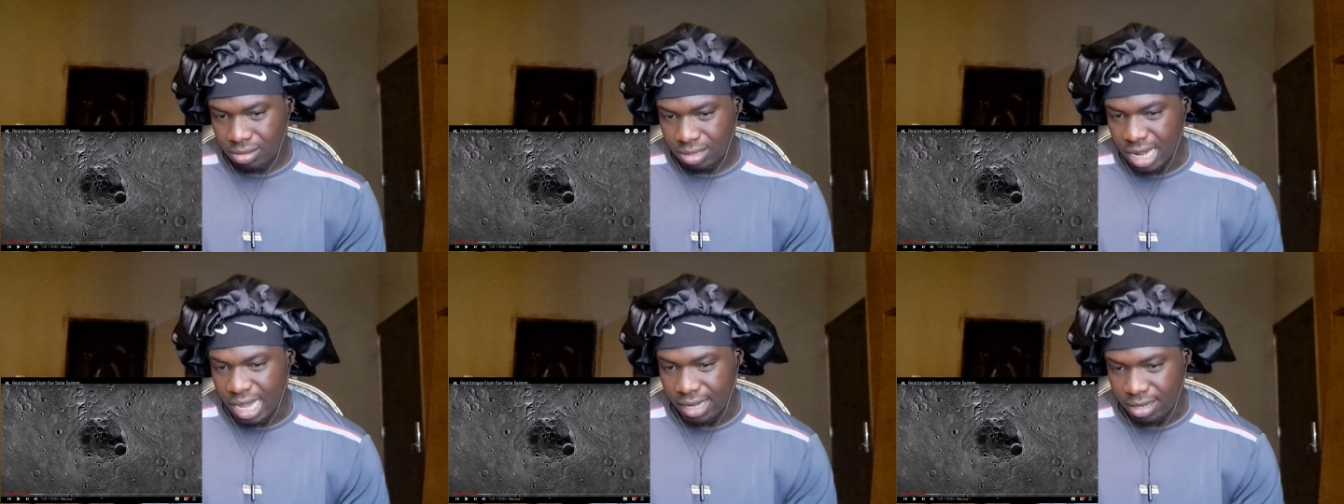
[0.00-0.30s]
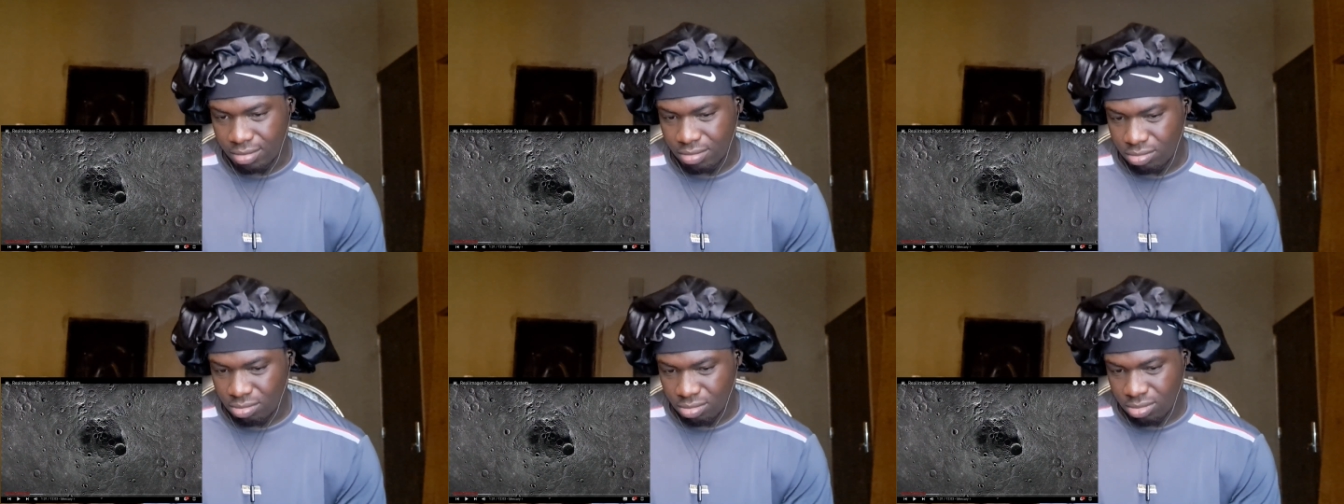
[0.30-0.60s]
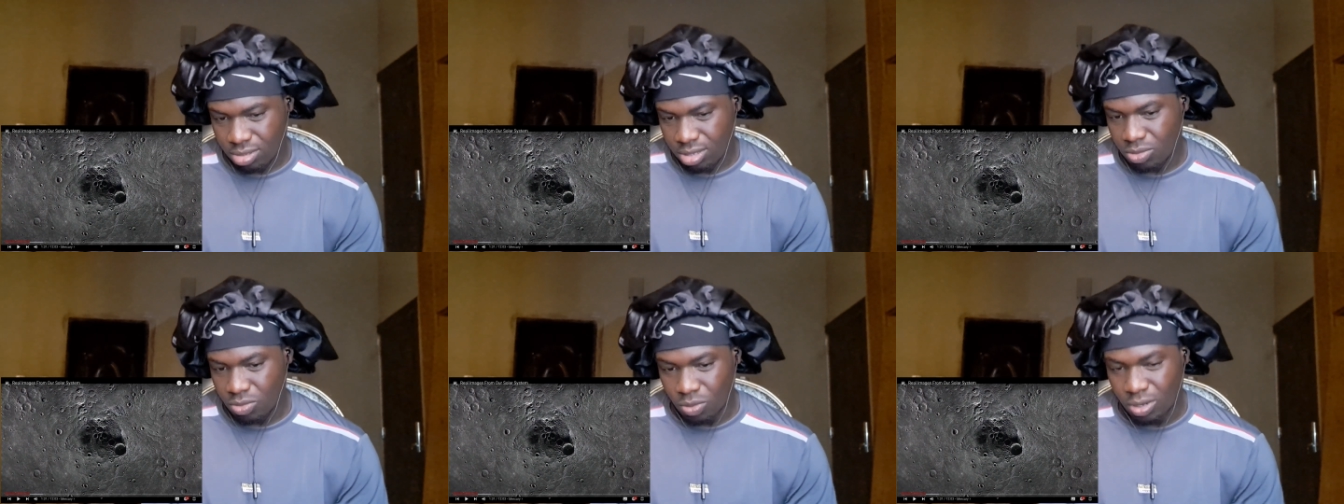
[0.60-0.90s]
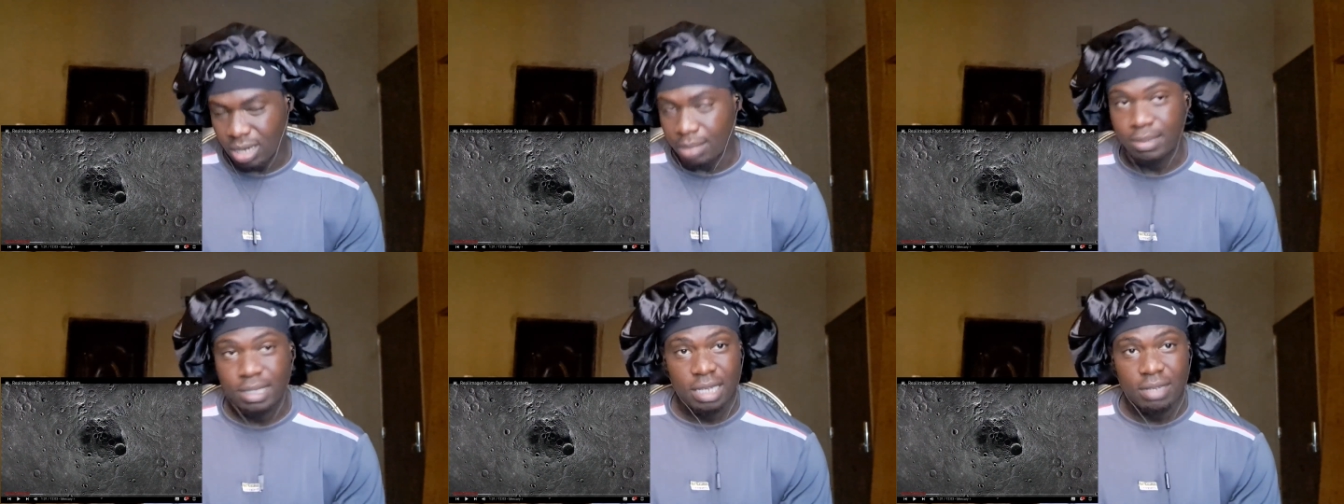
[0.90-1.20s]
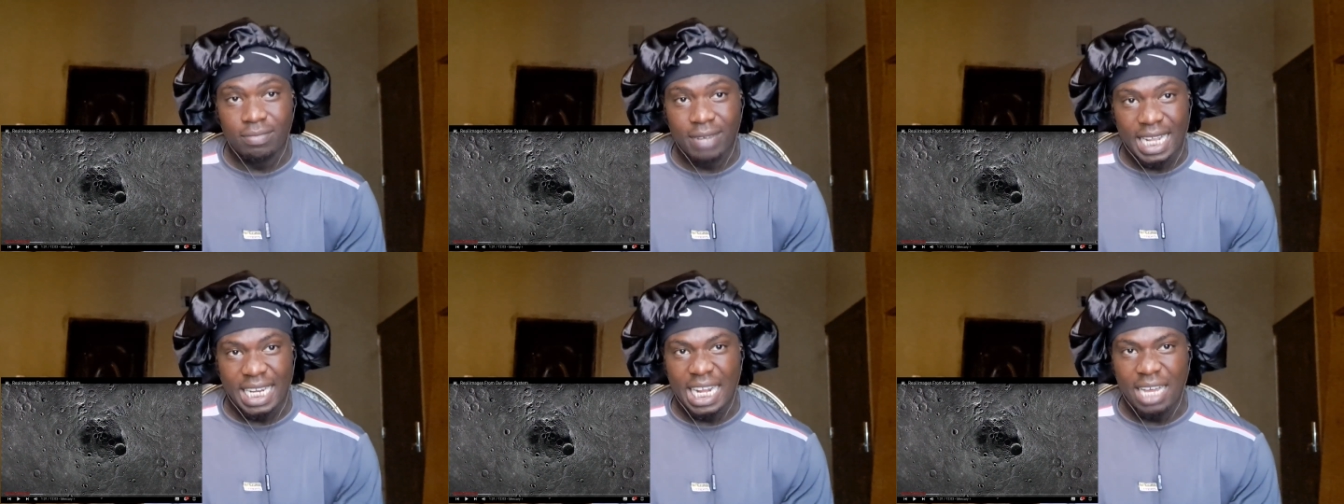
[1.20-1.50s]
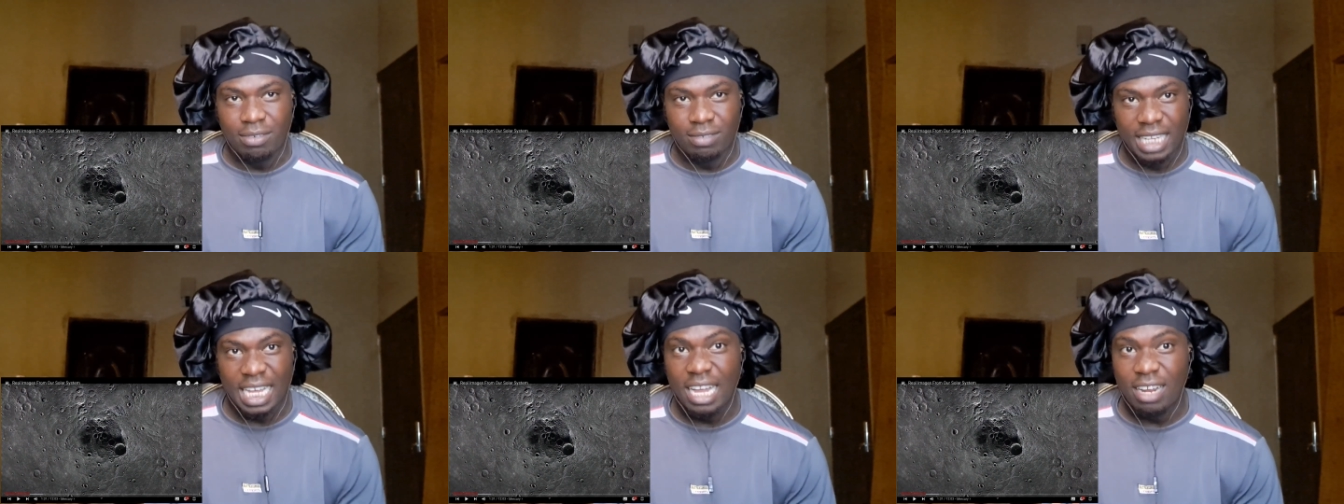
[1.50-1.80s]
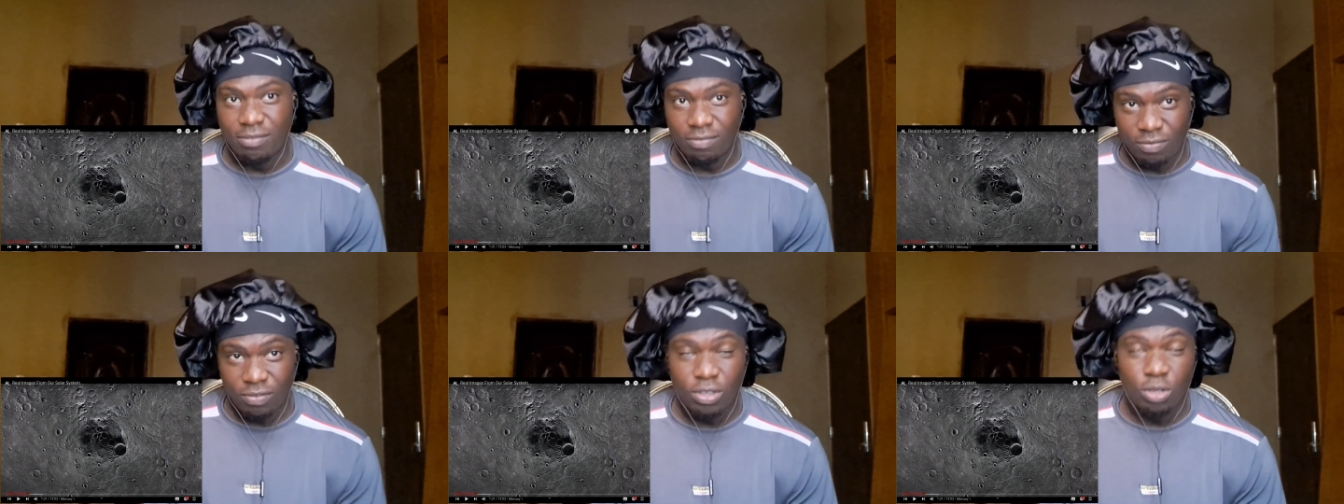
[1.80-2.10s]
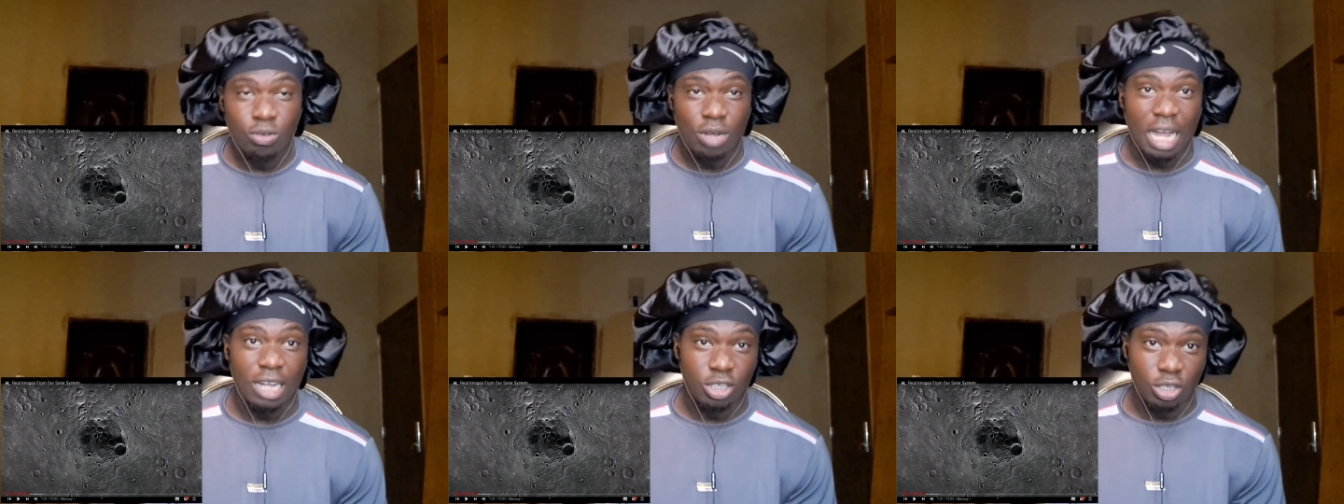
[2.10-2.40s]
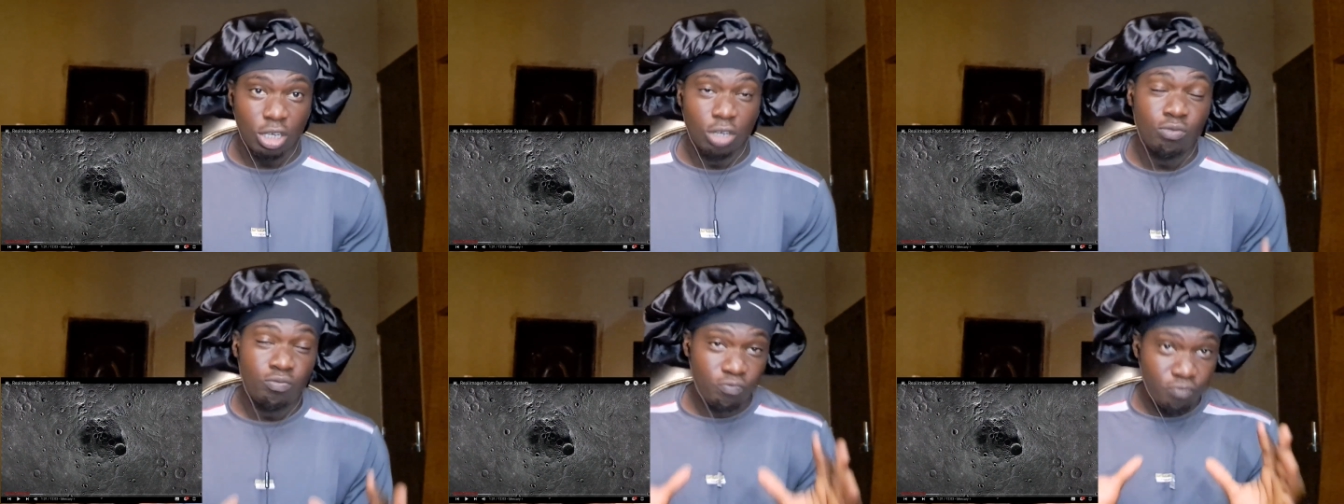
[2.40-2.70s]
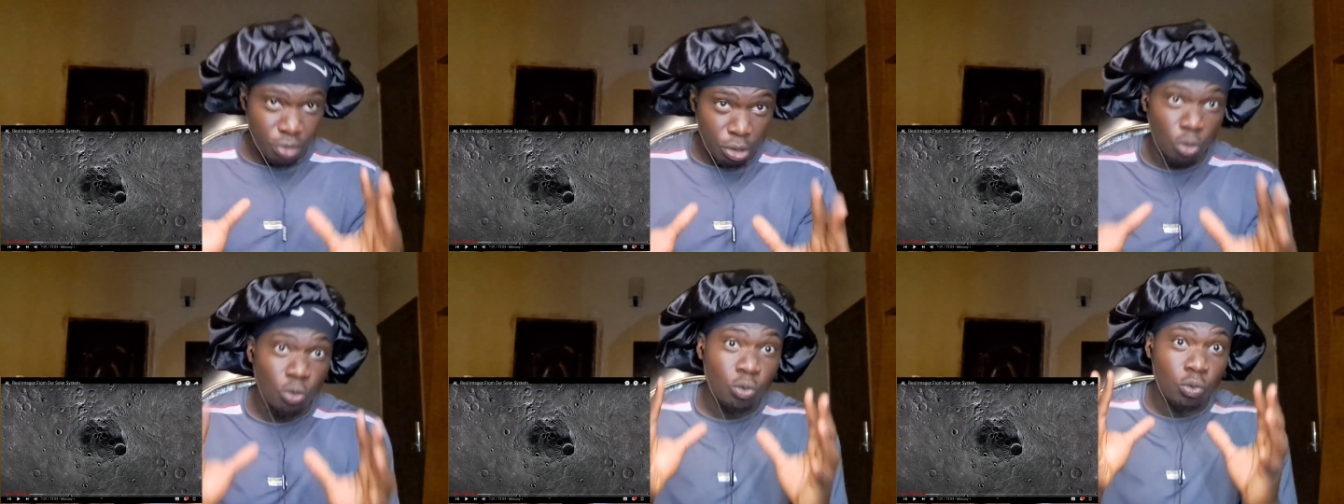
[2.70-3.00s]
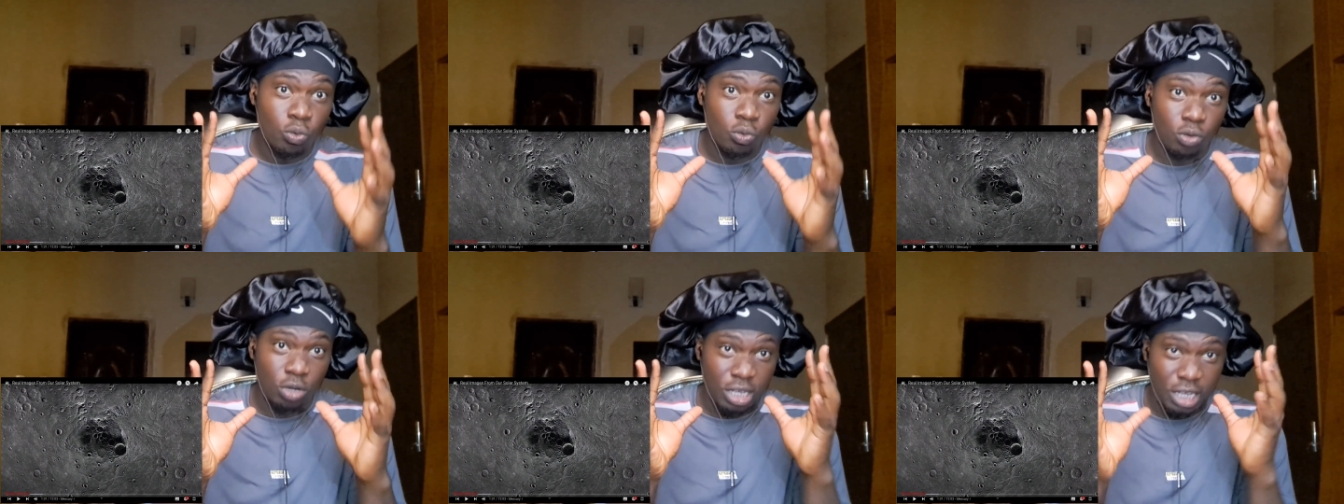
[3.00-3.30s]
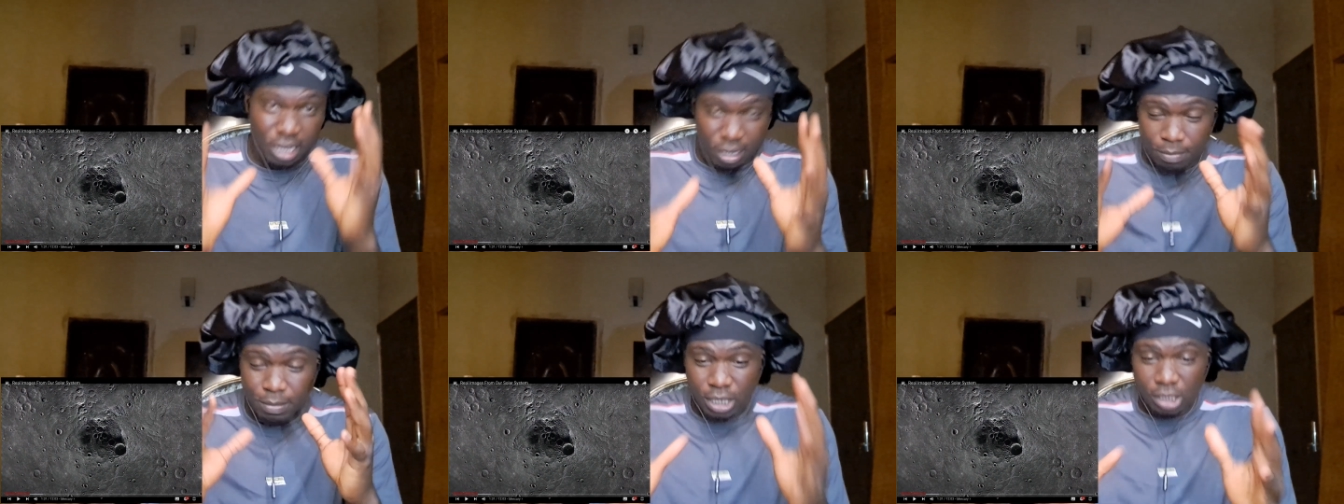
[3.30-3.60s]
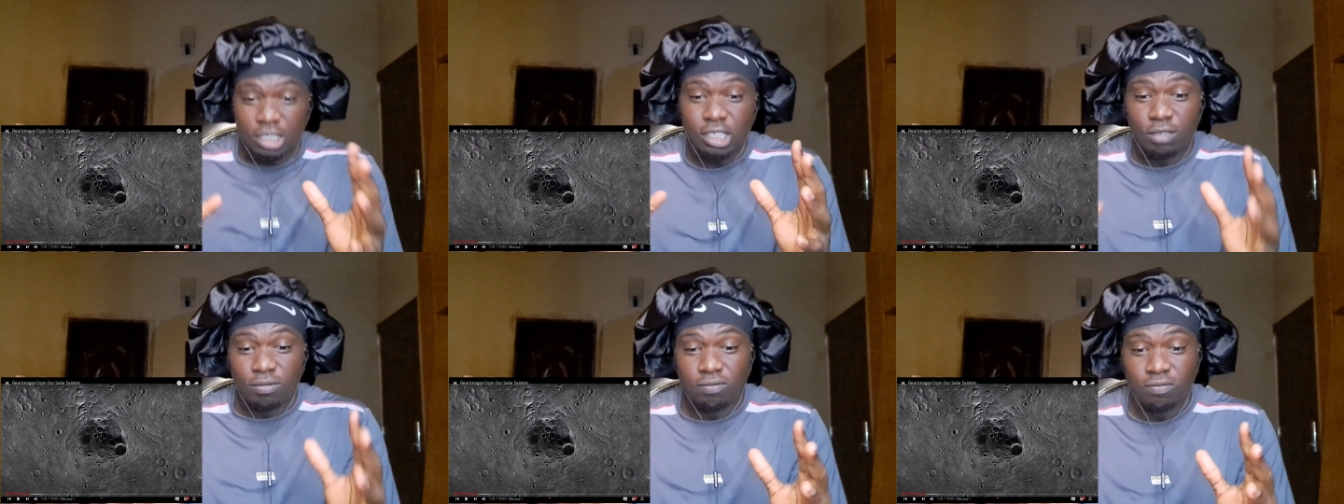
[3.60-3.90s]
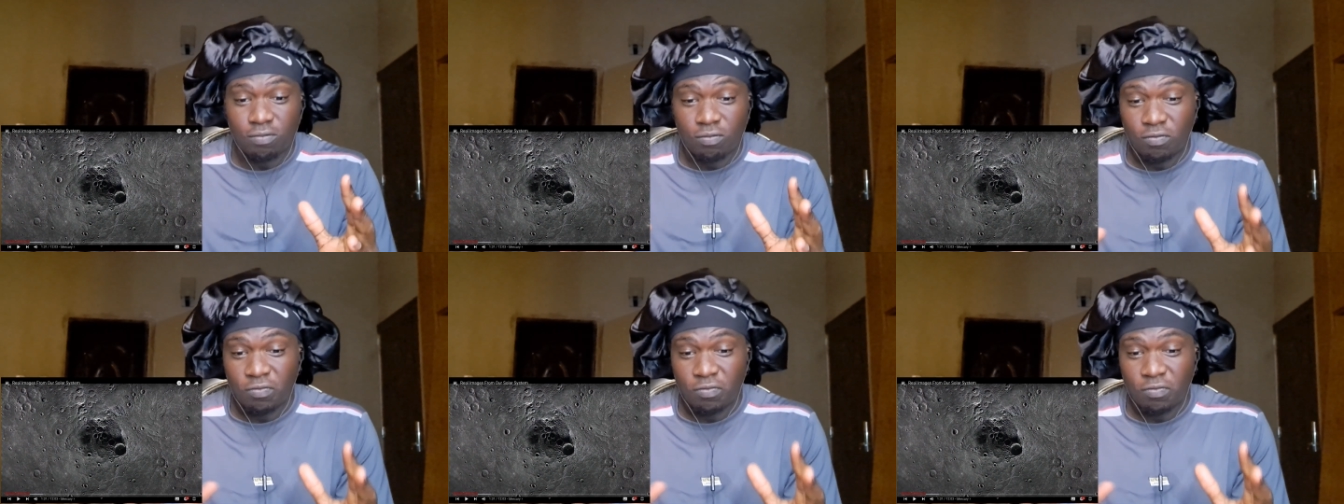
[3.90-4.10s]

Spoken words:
Like what I'm seeing right now, they are actually real images